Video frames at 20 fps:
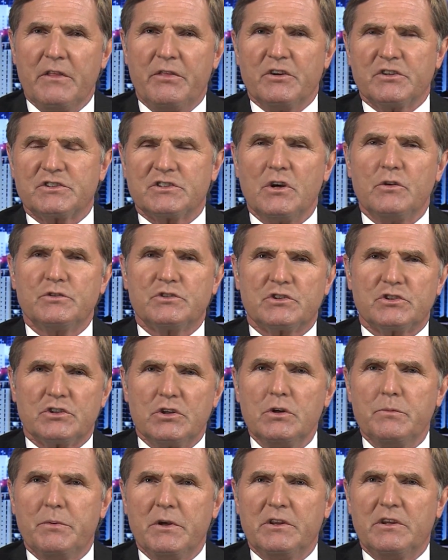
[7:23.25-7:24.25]
They're so
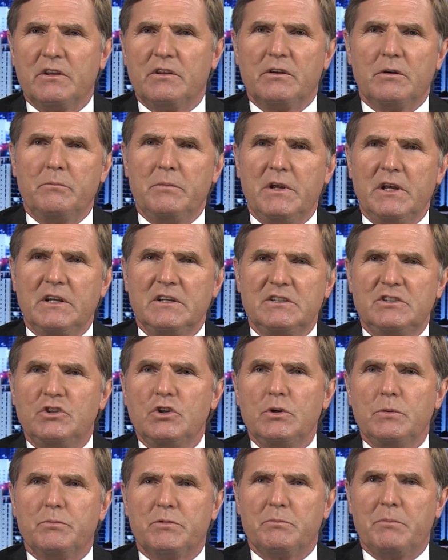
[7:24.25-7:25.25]
stupid that they're being
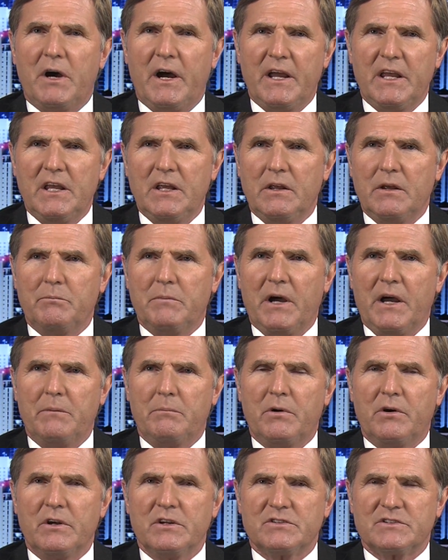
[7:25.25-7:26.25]
duped by
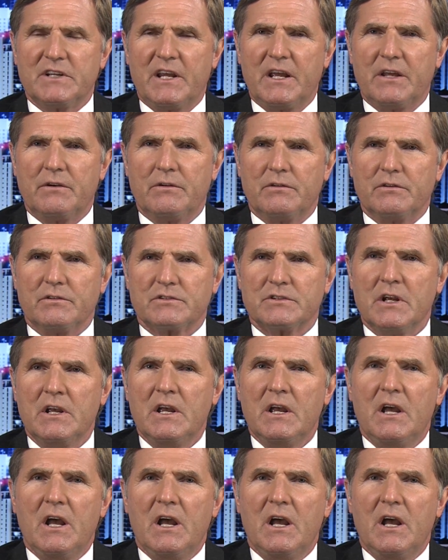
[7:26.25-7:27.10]
Bernie Sanders.